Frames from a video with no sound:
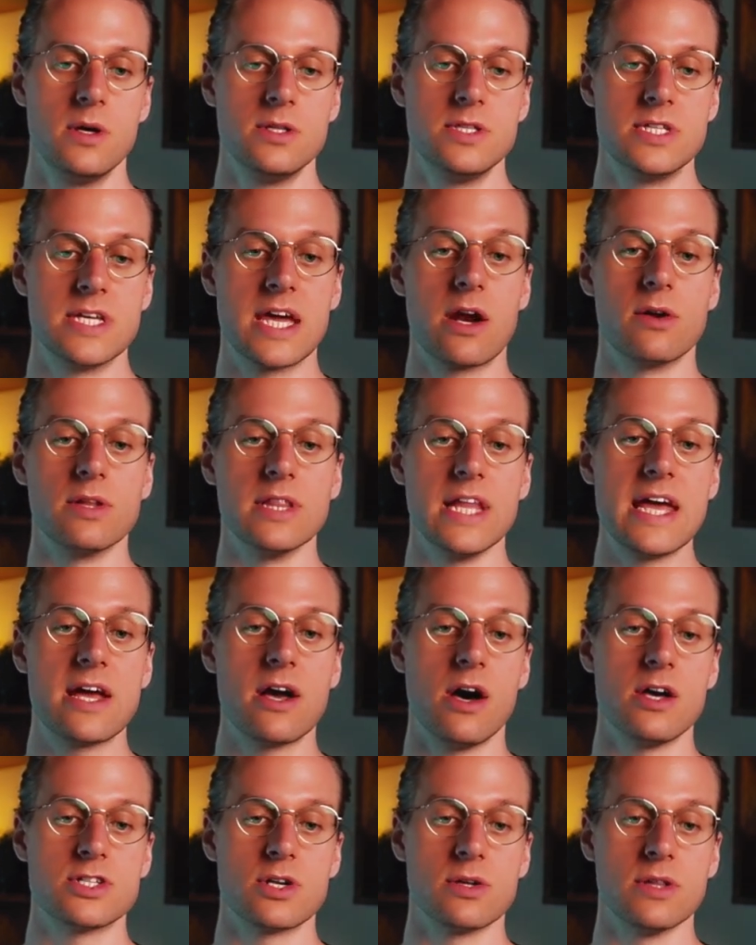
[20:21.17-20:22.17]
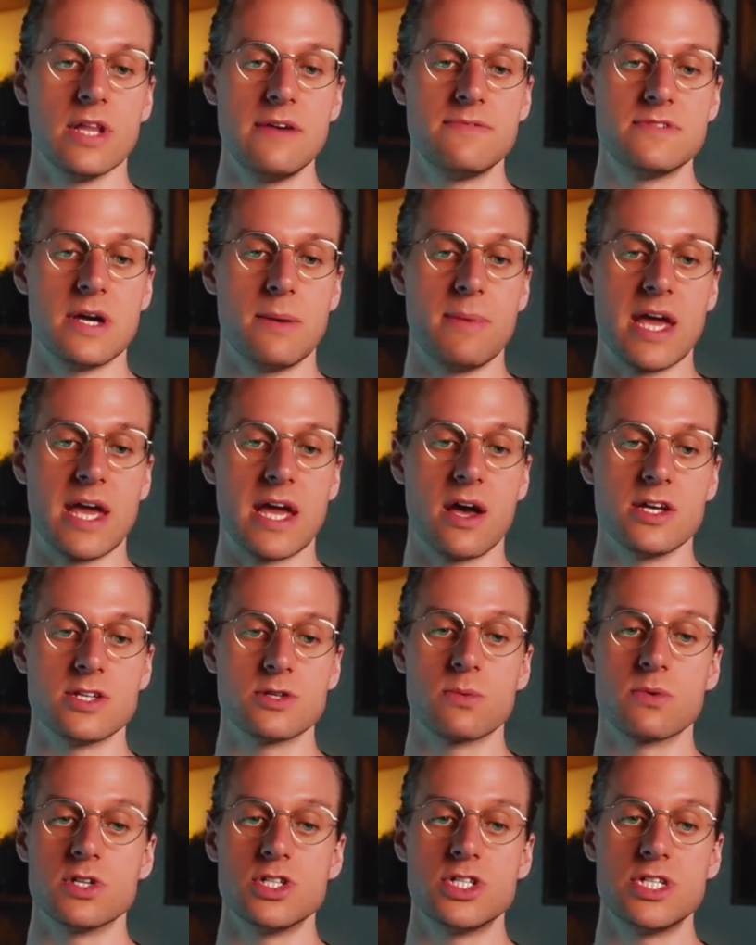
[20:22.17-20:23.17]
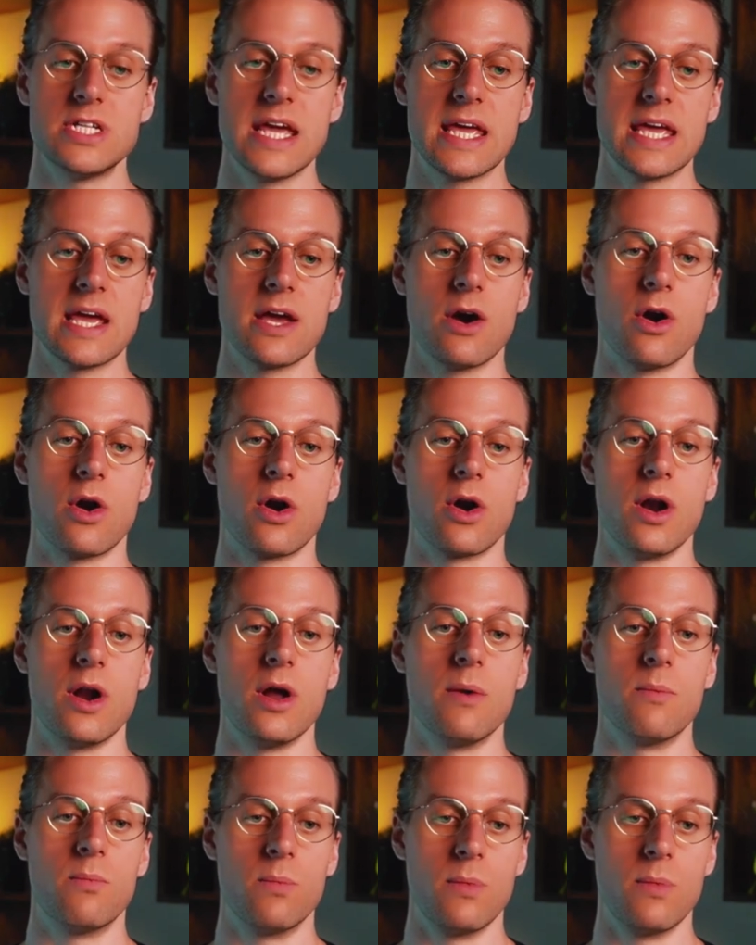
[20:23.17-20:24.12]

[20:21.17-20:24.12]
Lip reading: To get our lay cost or lifetime ACoS, we're just taking our